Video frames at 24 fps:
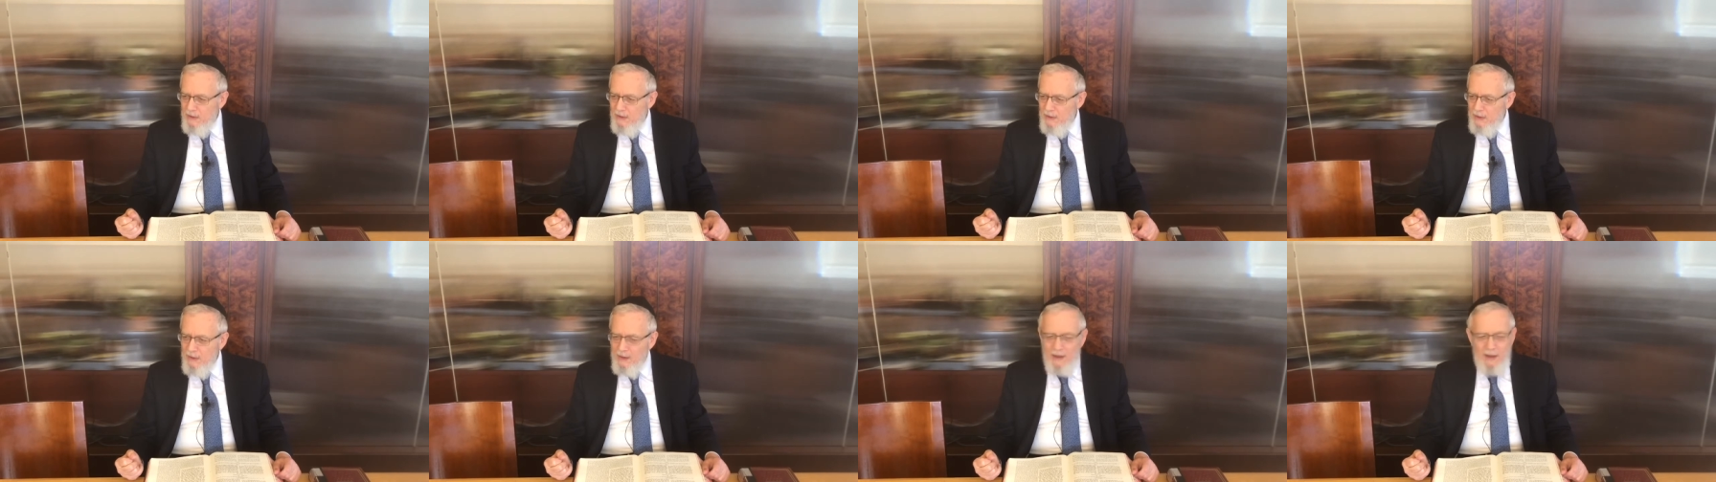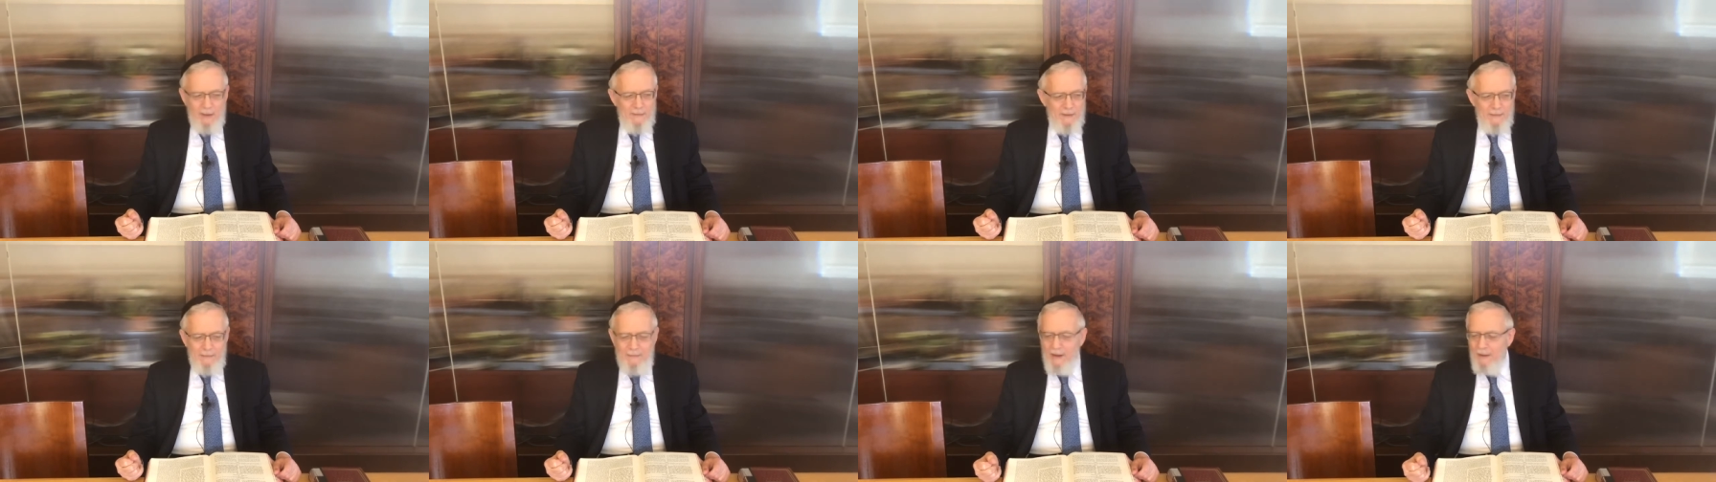You
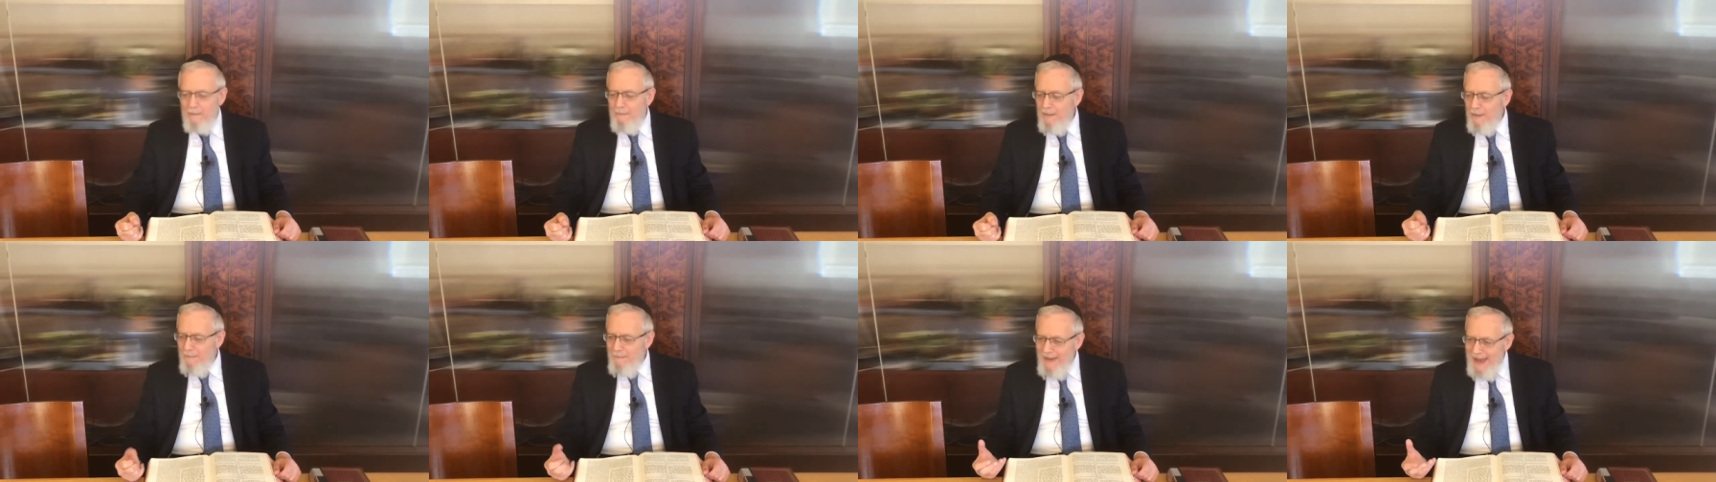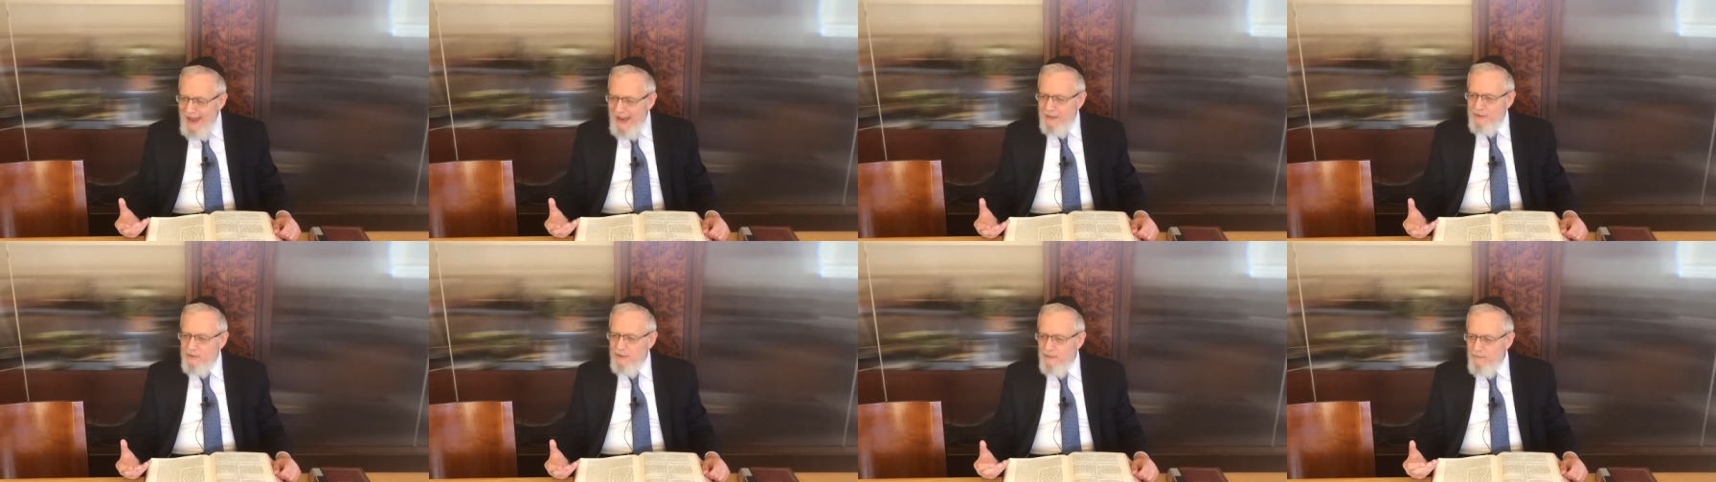become a, a
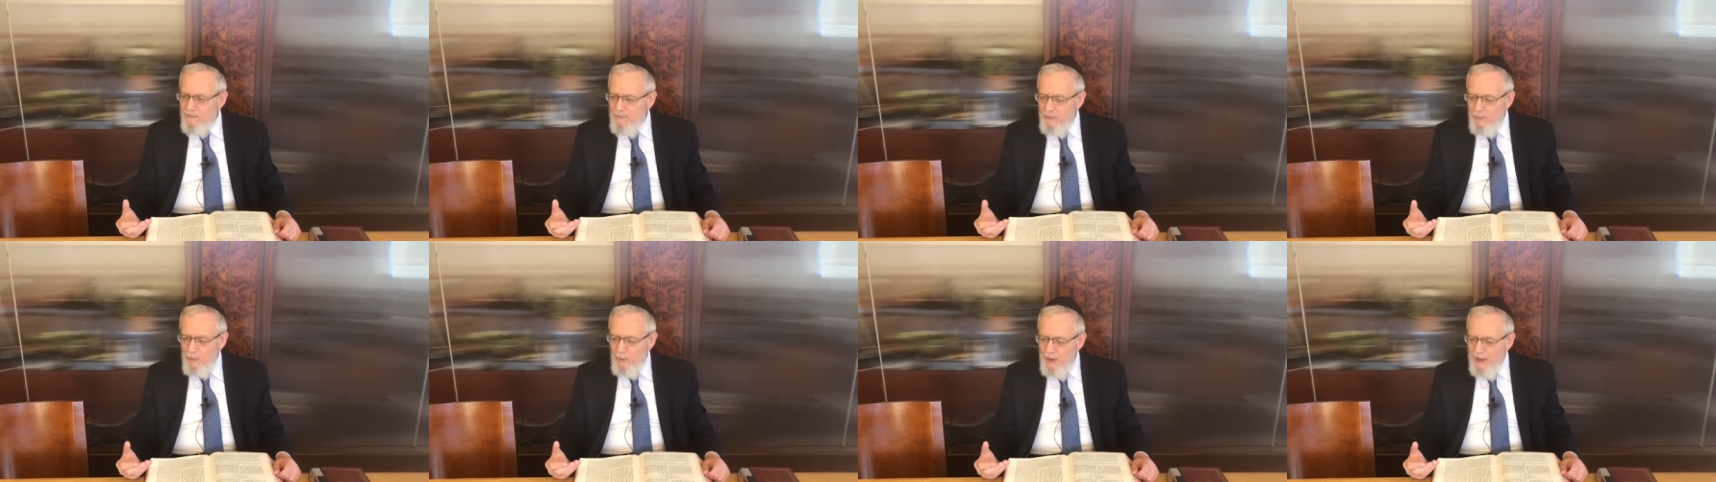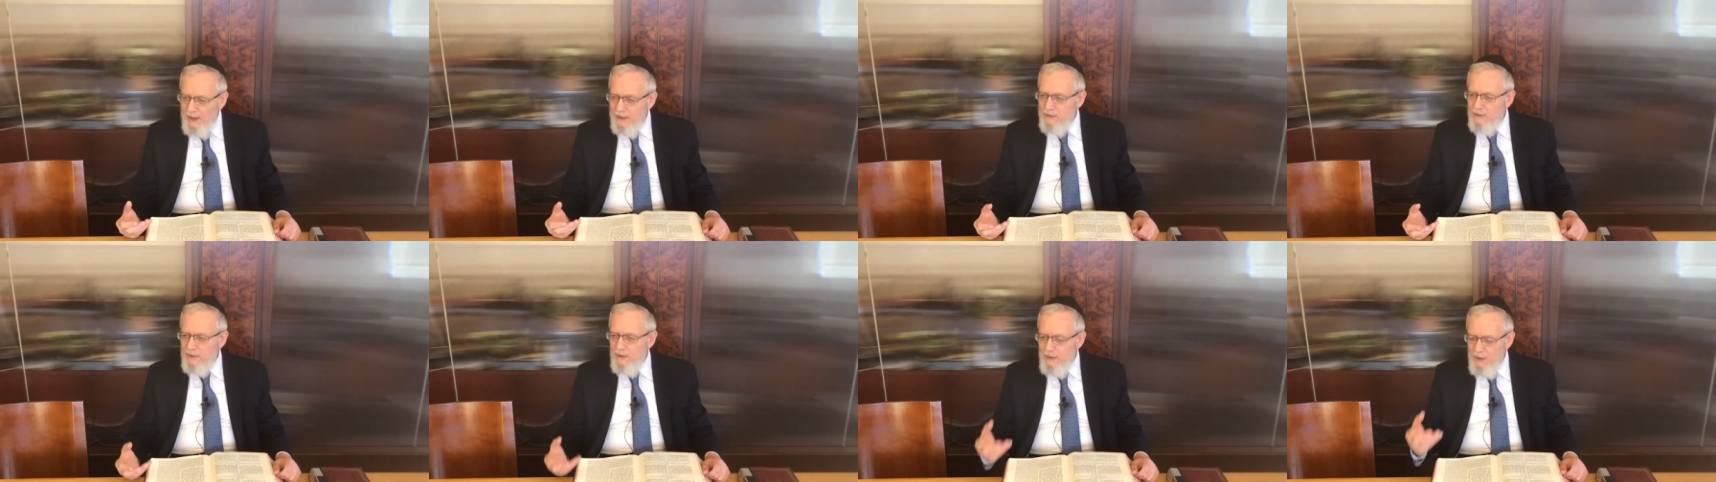magnet for
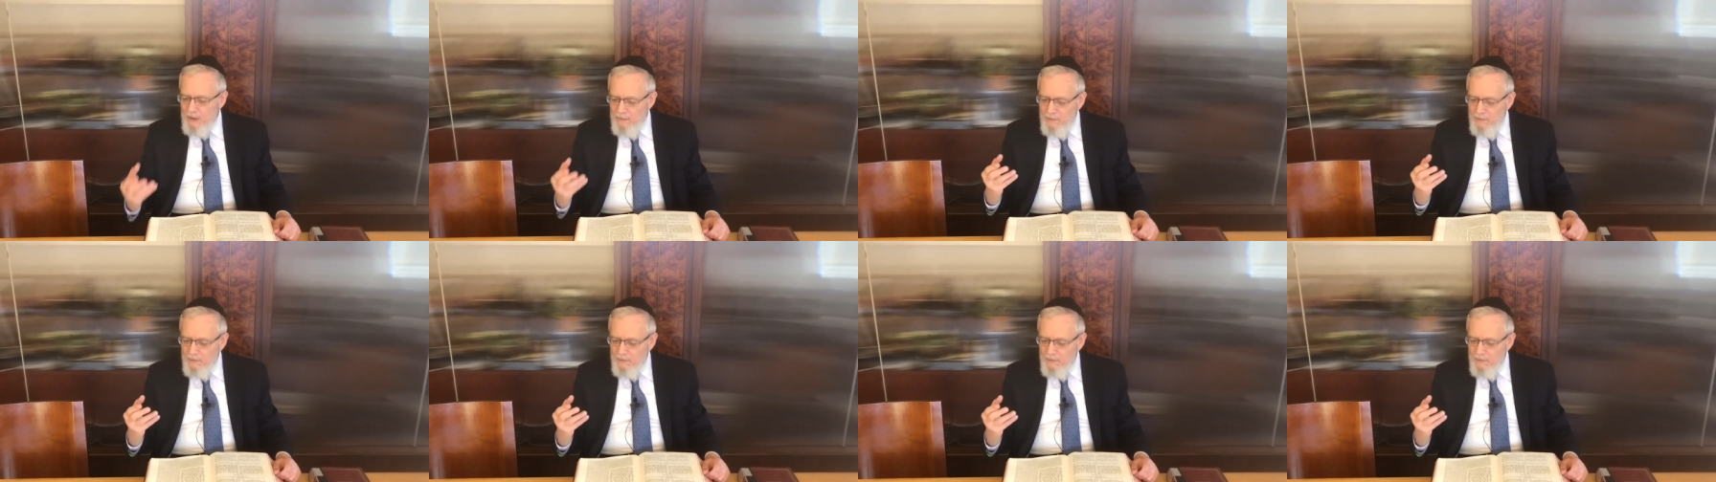what?